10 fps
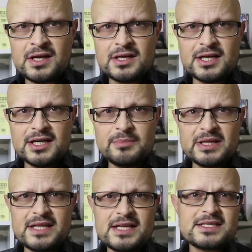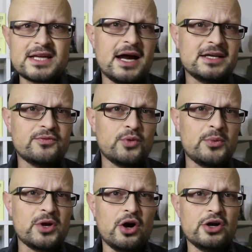But that's kind of where
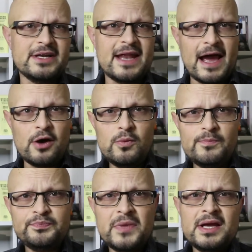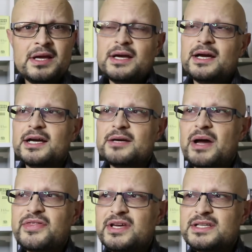we are now.
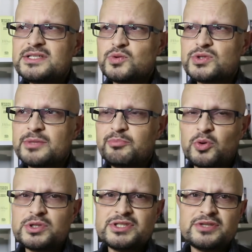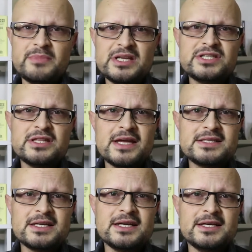I think it is also important to mention
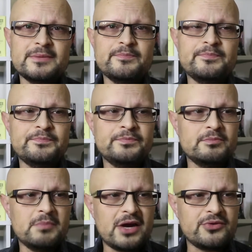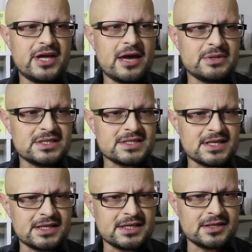that my rehab is
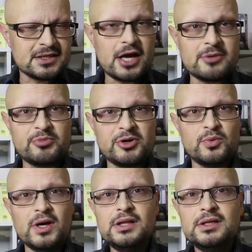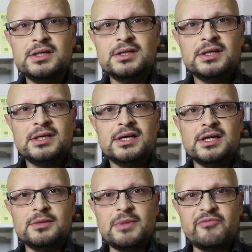going pretty well.
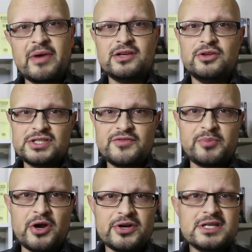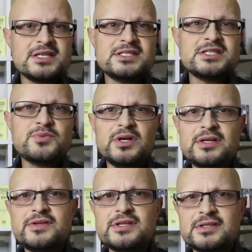I've made lots of progress. It's just one
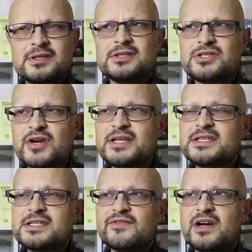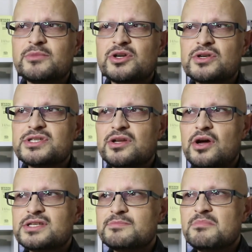of the strange things I've come across the
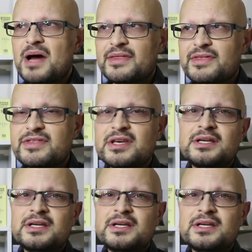last month